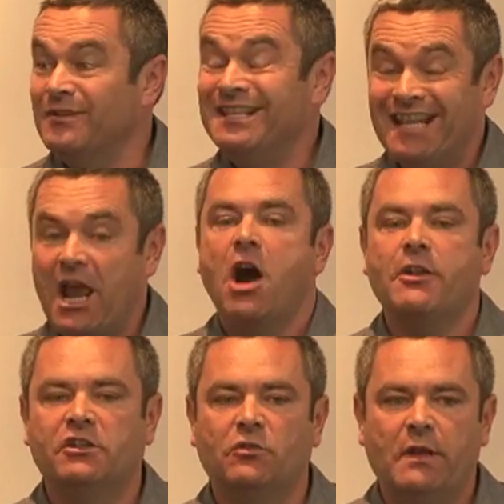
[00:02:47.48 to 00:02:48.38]
When they say
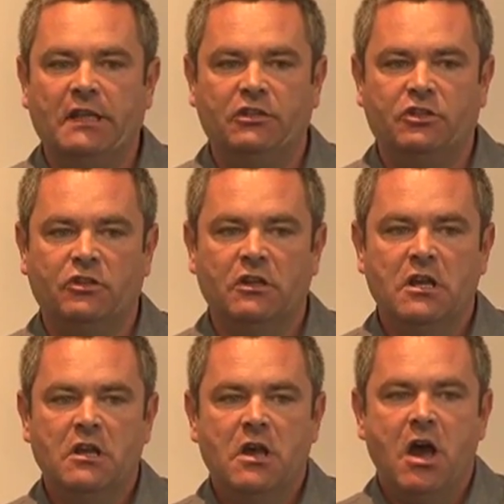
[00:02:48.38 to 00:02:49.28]
harder to reach,
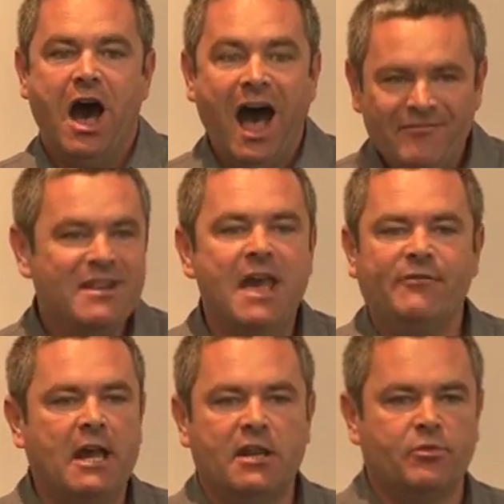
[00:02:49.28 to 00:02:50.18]
I've
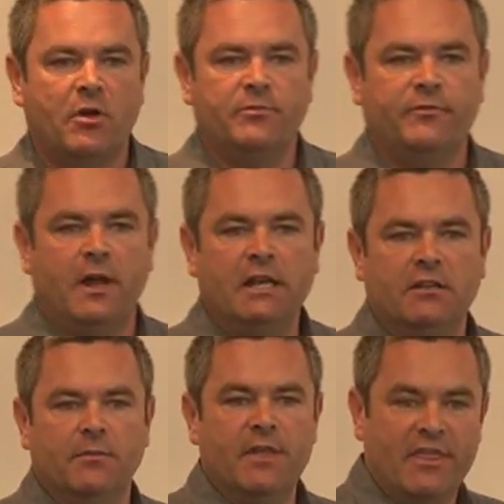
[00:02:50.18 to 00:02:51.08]
never had a problem finding
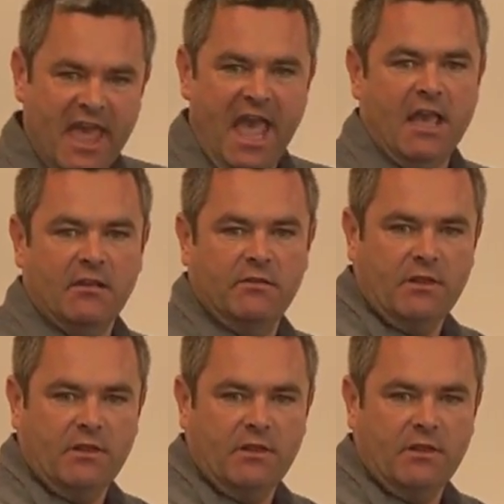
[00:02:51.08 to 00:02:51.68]
them. They're there.